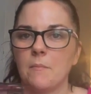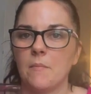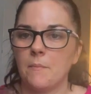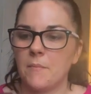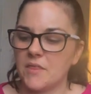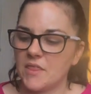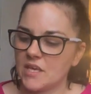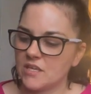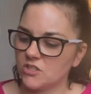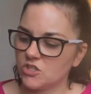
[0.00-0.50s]

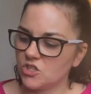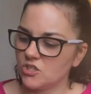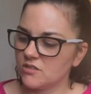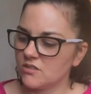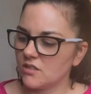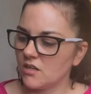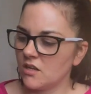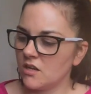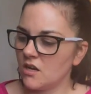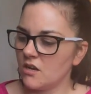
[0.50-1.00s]
but there's
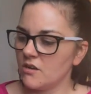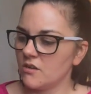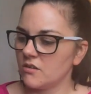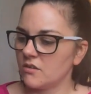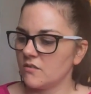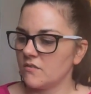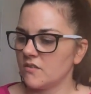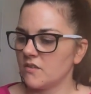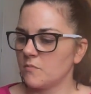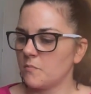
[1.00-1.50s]
just
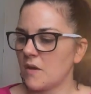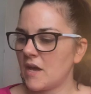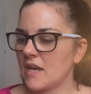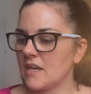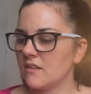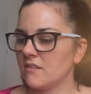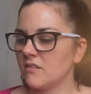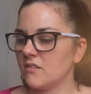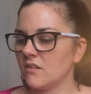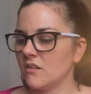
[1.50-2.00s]
loads of
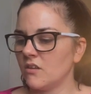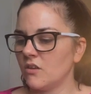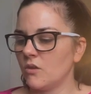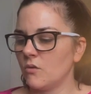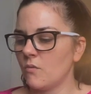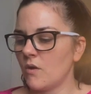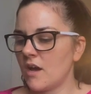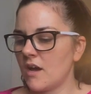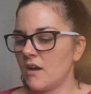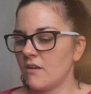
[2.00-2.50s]
space.
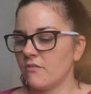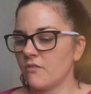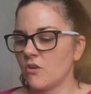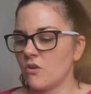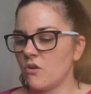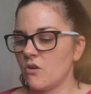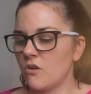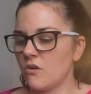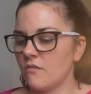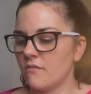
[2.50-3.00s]
You have
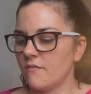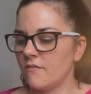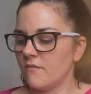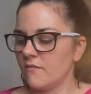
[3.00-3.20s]
got